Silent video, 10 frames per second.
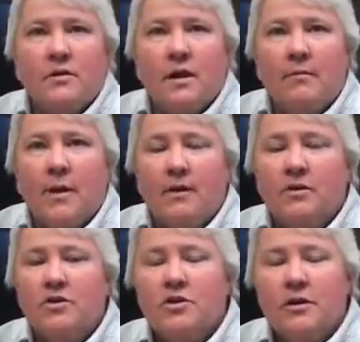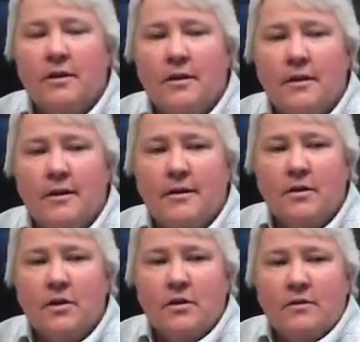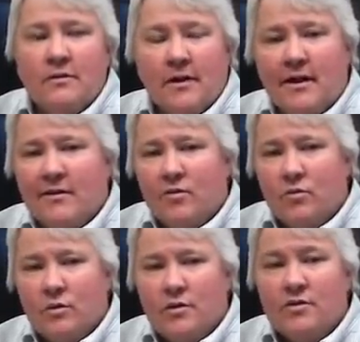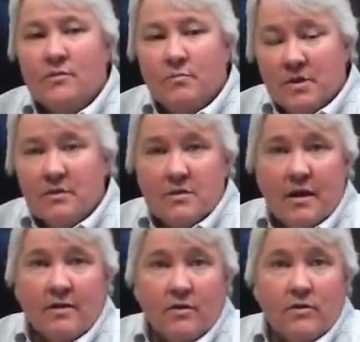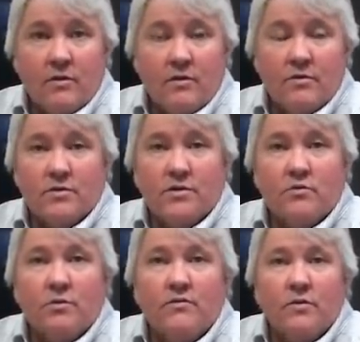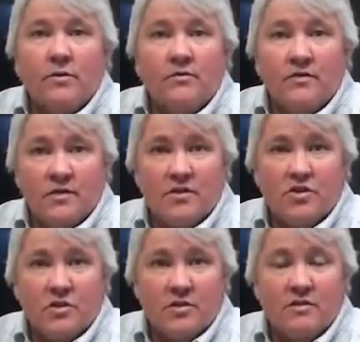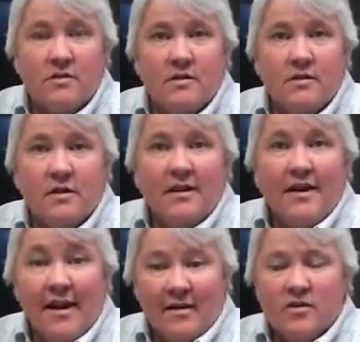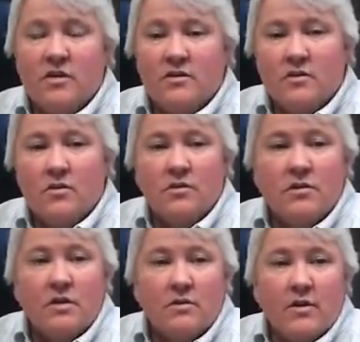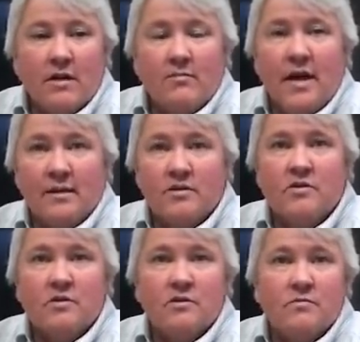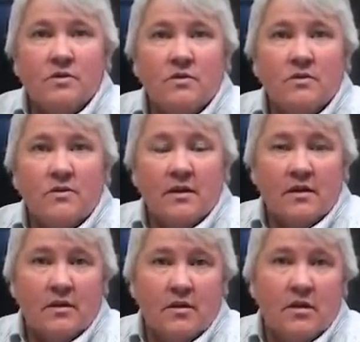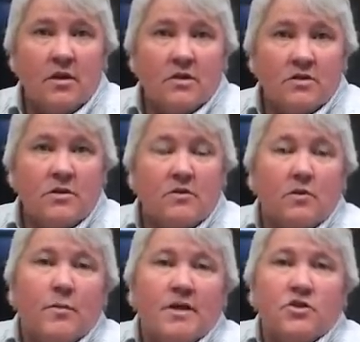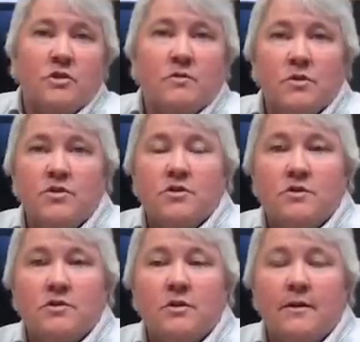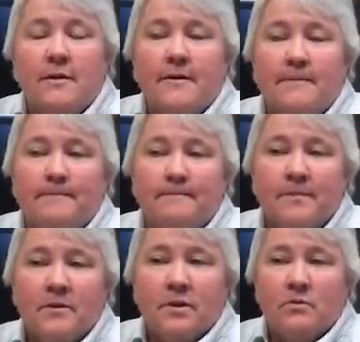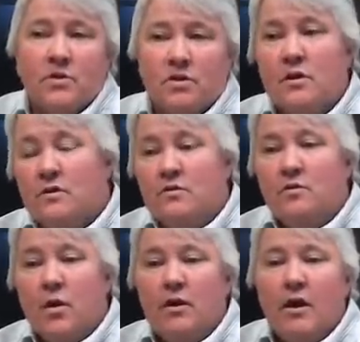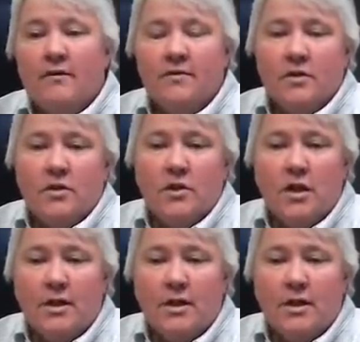that I manage, and the categories, the biggest category there is the referring physicians that access our Intelerad PACS system so that they can see their patient images, which they do quite often,